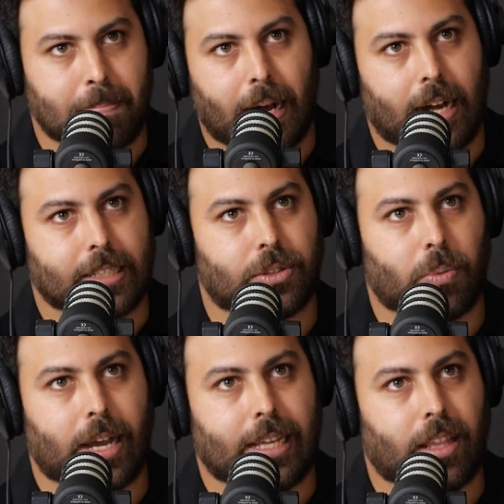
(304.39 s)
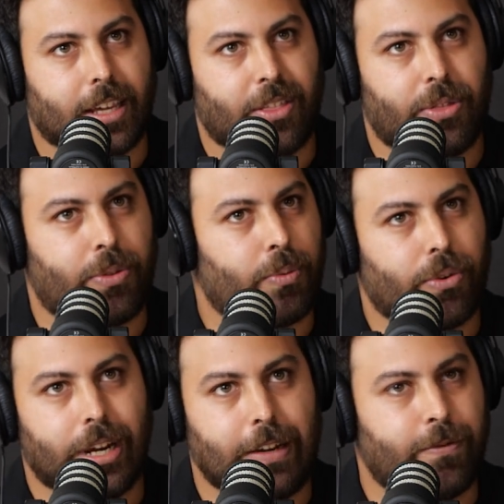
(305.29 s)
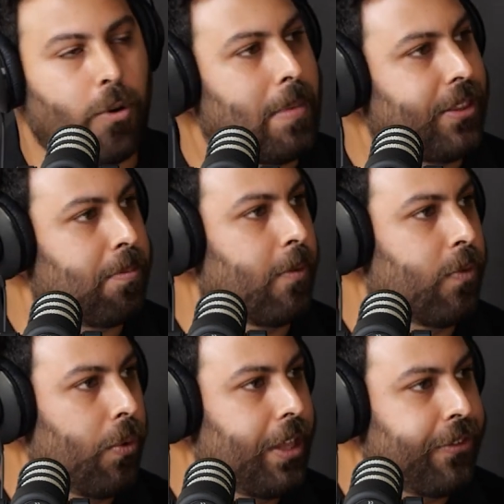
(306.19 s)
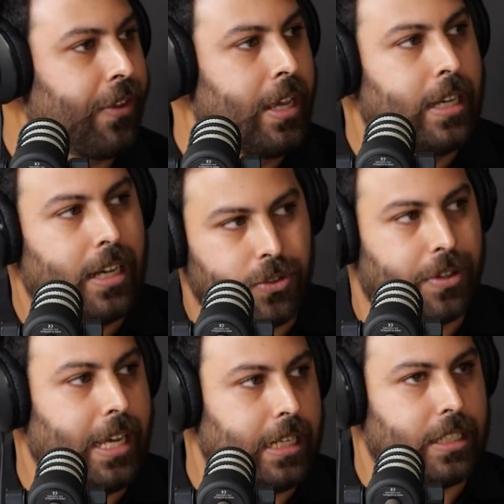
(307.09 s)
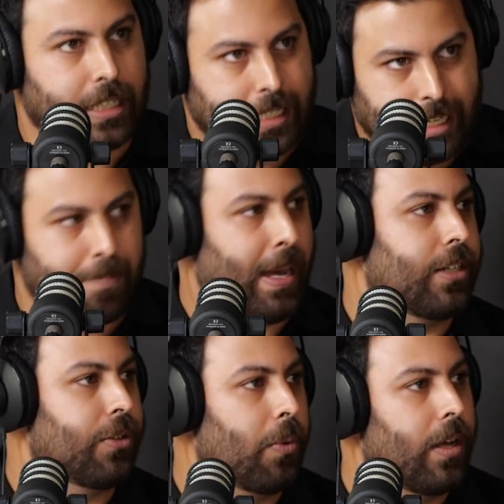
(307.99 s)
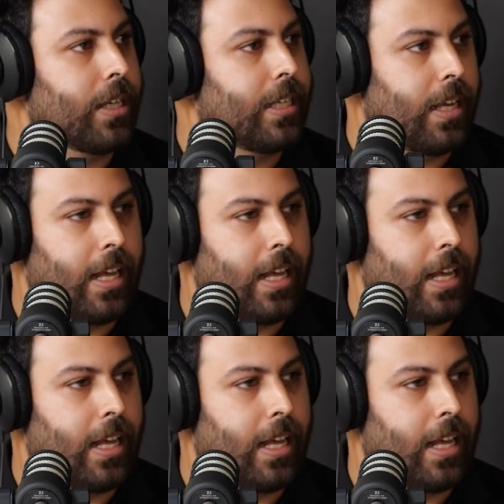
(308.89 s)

passed away like 3-4 months before this. I was looking to get back into work.